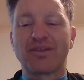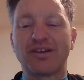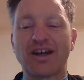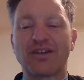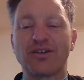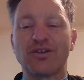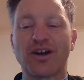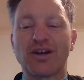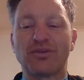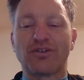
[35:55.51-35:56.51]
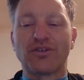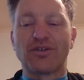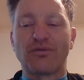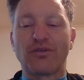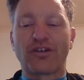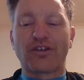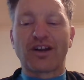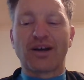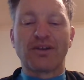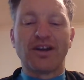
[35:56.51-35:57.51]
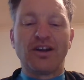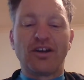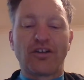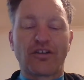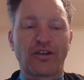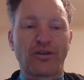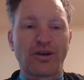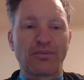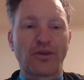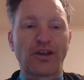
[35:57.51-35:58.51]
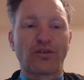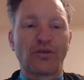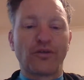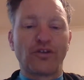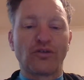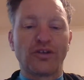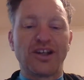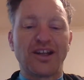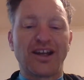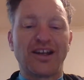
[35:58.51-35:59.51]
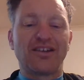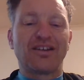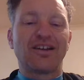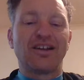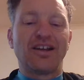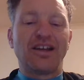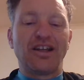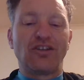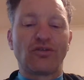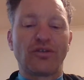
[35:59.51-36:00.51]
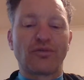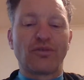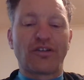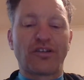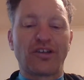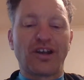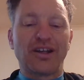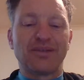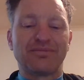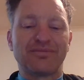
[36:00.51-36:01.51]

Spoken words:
Glad that you're able to fix that up. So thanks all for joining, and enjoy the rest of the day.